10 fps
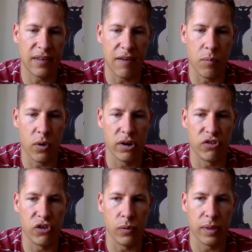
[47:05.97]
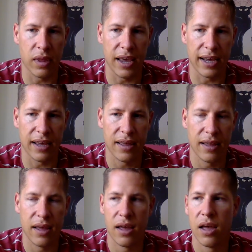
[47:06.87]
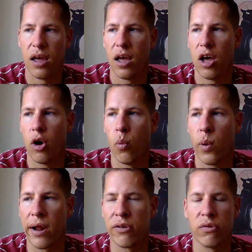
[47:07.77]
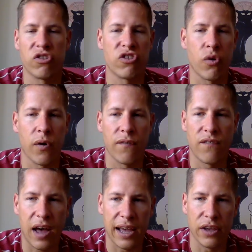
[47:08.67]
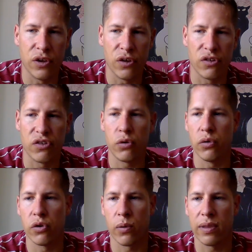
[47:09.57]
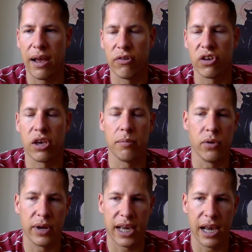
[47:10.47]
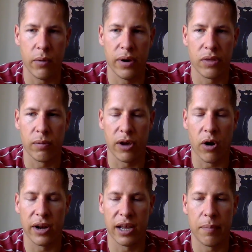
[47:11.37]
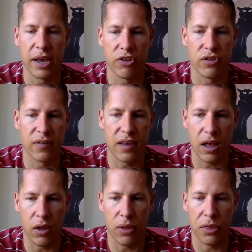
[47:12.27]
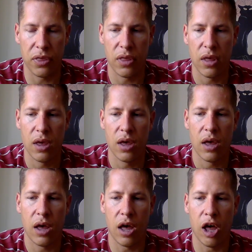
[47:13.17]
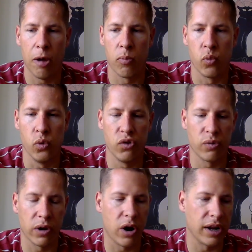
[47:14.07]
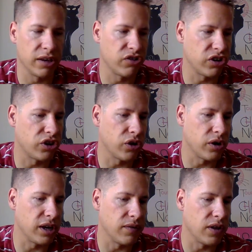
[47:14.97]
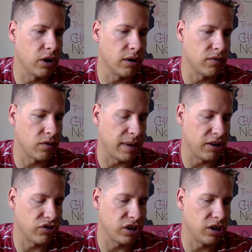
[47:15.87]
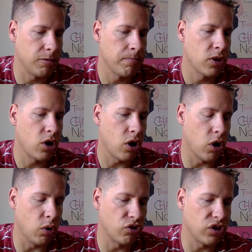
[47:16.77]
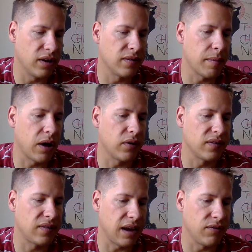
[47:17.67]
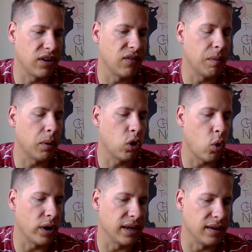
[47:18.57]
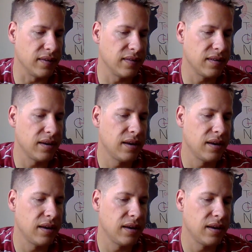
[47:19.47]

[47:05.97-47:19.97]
have more to do with where you store files, who you're allowed to communicate with regarding a patient's health, rules regarding security of their information. OSHA is about safety of employees.